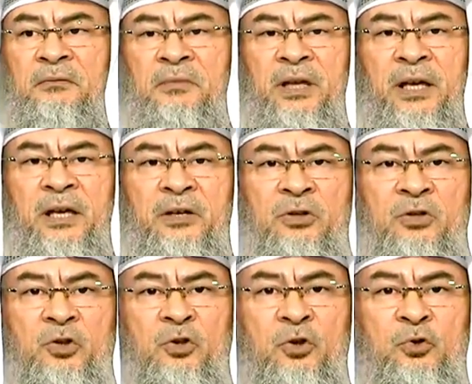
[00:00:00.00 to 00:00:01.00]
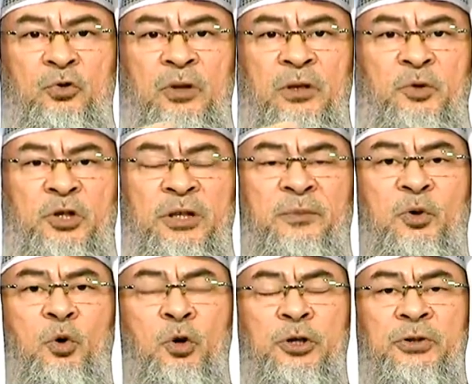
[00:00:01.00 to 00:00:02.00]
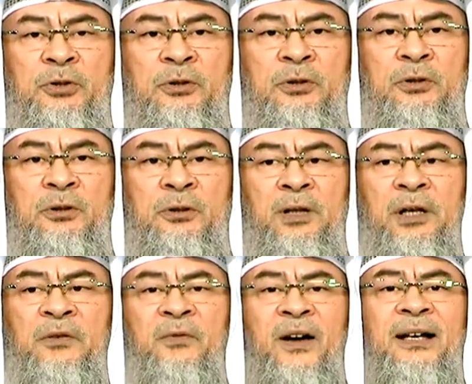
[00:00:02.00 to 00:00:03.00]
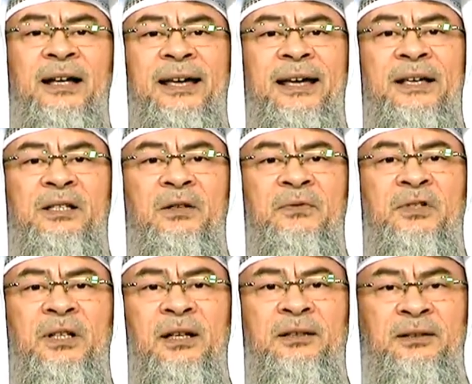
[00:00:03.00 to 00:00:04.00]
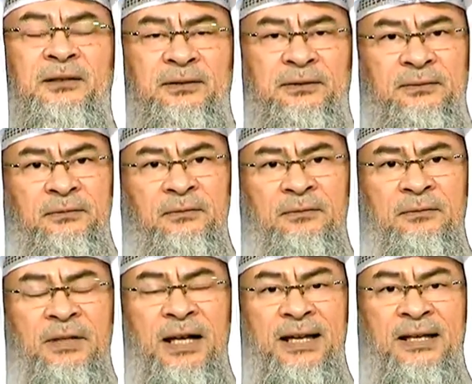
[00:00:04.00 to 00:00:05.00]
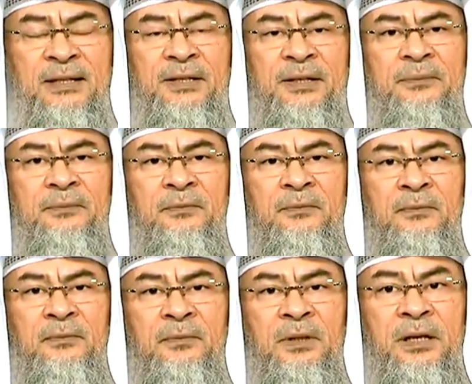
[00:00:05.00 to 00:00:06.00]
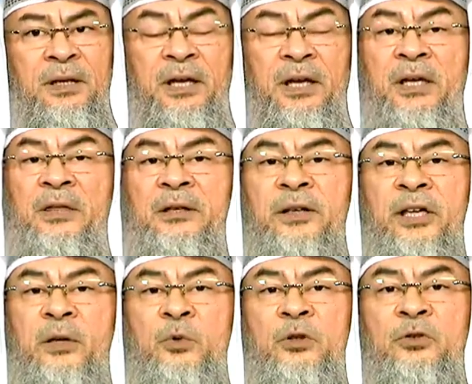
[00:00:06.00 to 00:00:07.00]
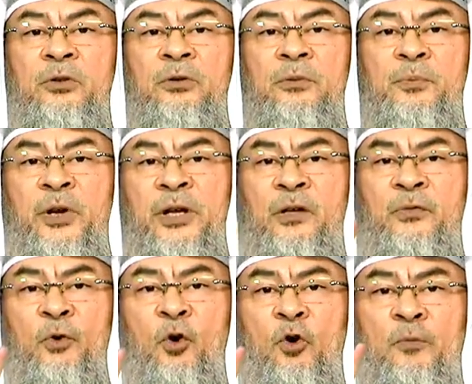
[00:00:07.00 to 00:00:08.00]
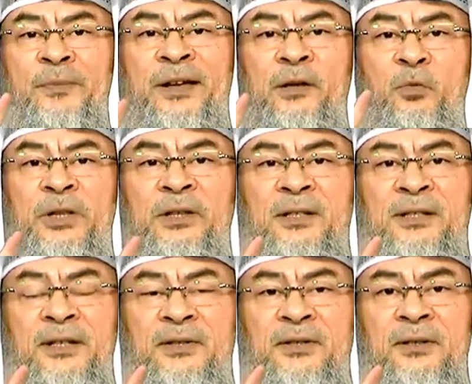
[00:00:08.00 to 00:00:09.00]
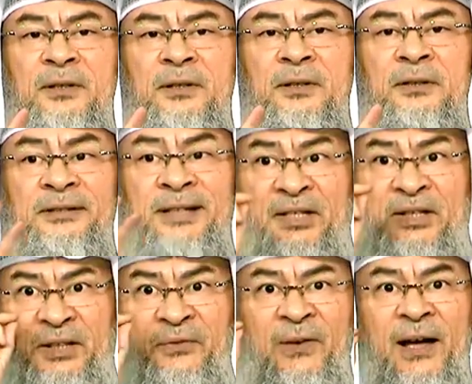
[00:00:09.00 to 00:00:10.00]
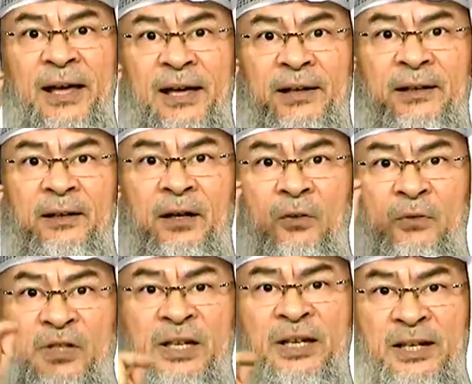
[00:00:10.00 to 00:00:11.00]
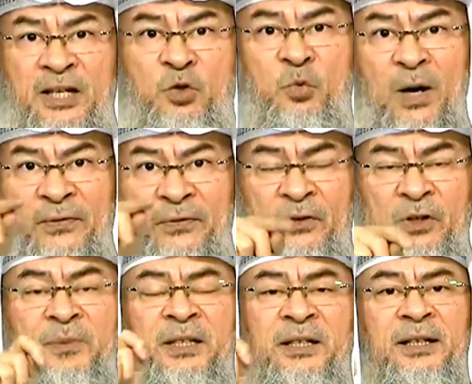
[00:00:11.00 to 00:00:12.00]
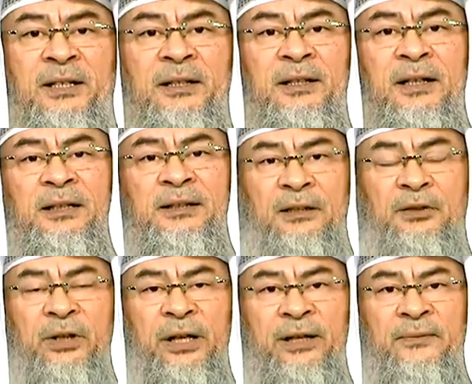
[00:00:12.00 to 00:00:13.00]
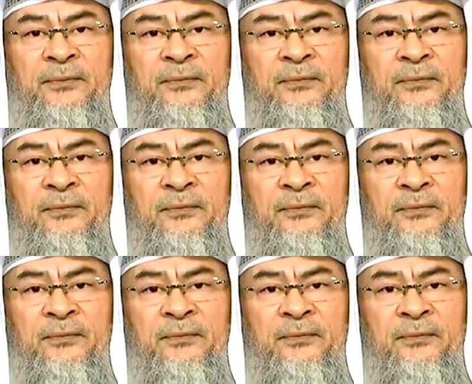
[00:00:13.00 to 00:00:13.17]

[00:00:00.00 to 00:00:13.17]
They should go to the Muslim court and file a case of slander against him. Either he would bring four male witnesses testifying of seeing his wife committing adultery,